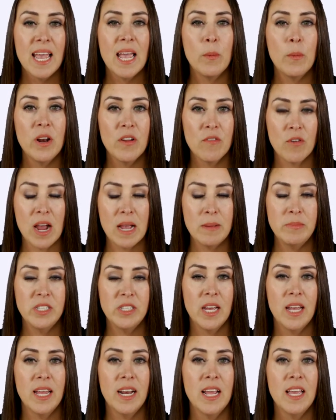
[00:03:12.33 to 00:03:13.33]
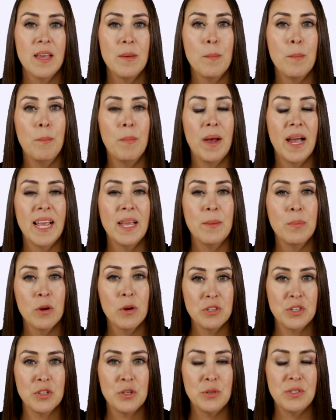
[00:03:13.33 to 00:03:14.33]
And whenever I'm done, my
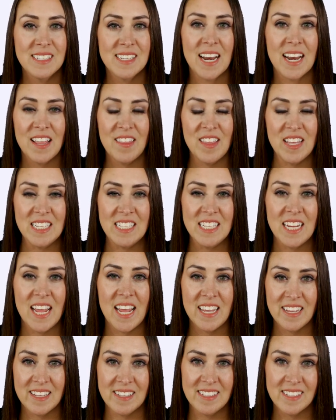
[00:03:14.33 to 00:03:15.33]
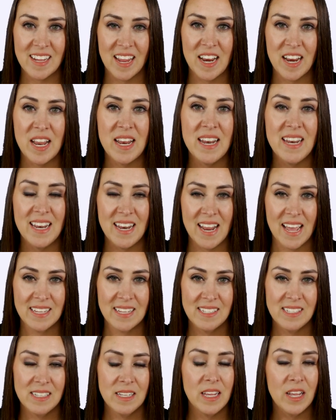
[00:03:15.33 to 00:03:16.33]
person who's signing the N D A can sign it
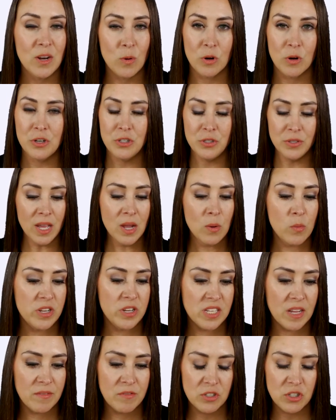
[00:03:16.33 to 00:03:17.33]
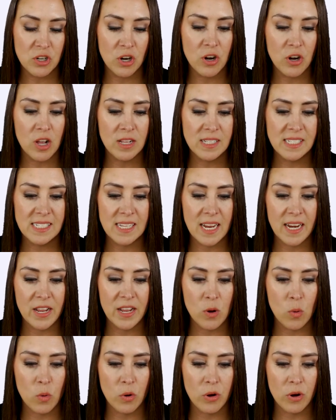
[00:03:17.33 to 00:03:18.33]
next. In order to do that, we just have to turn on
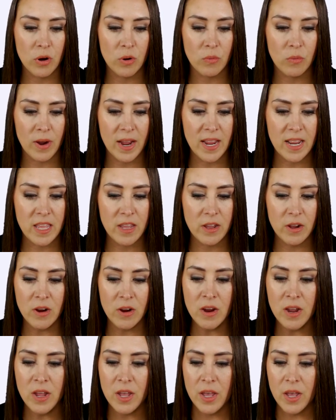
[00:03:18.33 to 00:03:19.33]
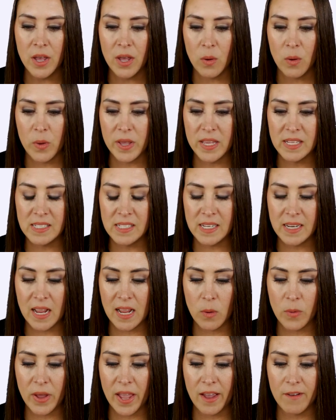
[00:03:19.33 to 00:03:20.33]
signing order right here. We can see
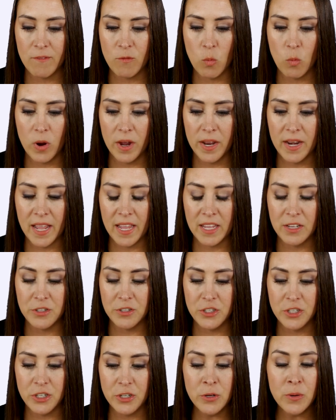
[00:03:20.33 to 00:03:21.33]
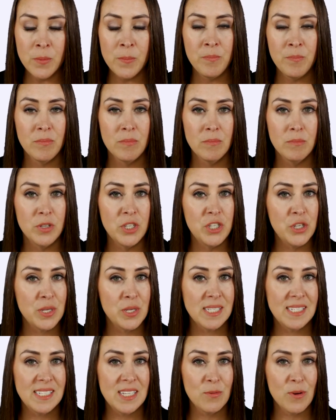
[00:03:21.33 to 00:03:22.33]
now we have one and two. But you
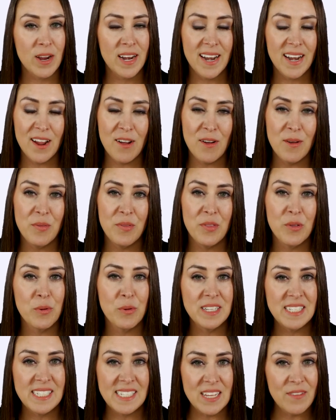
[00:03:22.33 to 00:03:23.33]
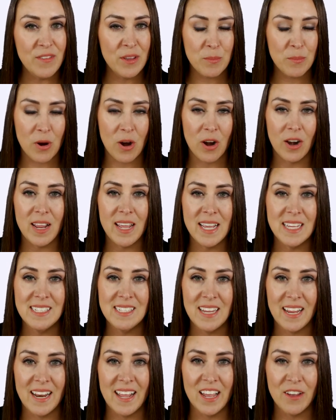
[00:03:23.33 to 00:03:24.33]
can see right now, the receiving party
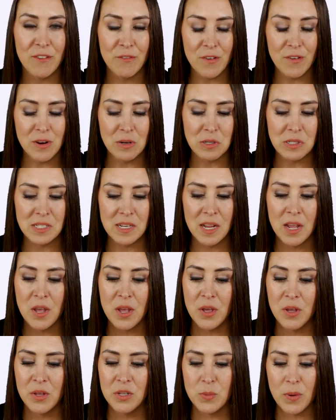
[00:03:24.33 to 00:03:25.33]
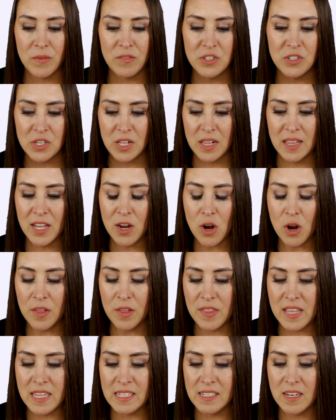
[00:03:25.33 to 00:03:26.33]
is getting it first. So we have to just click
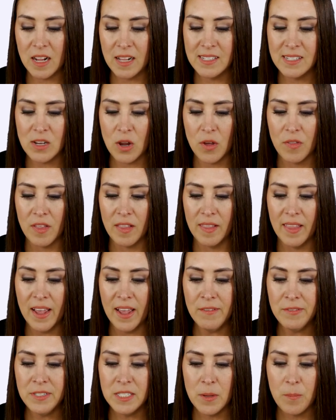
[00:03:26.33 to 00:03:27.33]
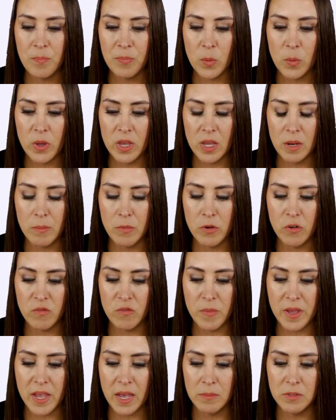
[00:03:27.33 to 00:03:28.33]
on these dots on the left. We can move
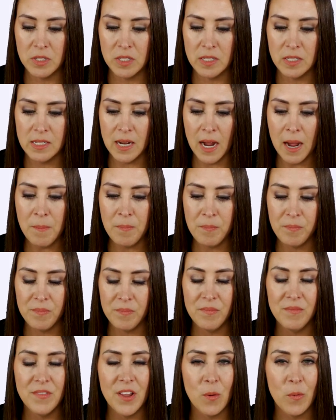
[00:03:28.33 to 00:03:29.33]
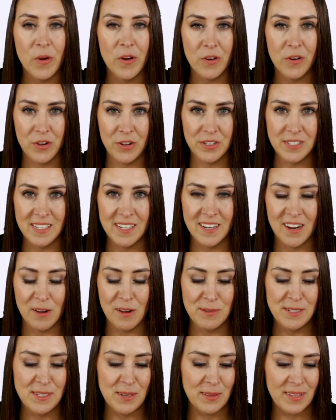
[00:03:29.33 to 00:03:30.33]
me up to the top. Now we are good to
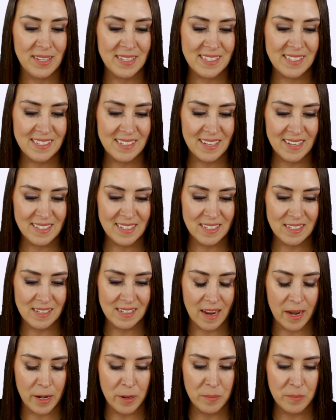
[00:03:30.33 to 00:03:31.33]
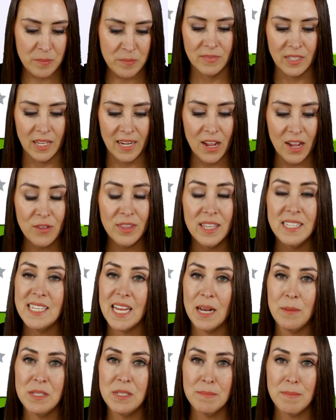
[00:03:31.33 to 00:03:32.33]
go. So let's send to sign. Now let's
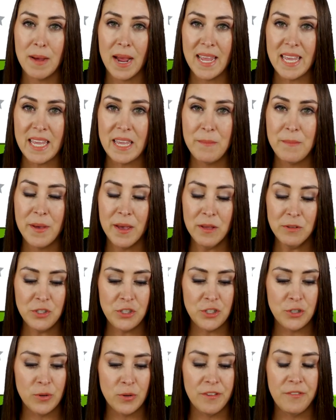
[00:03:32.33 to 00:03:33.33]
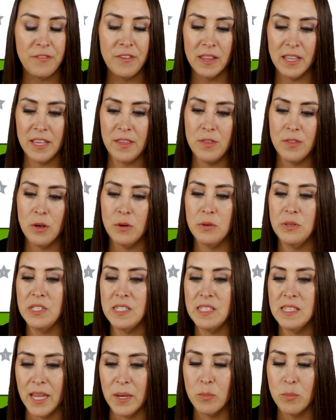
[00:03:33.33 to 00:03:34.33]
head up to my email to fill in
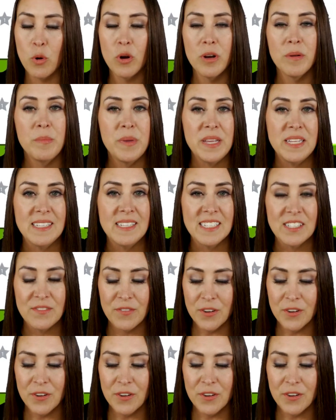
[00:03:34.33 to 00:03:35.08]
those important pieces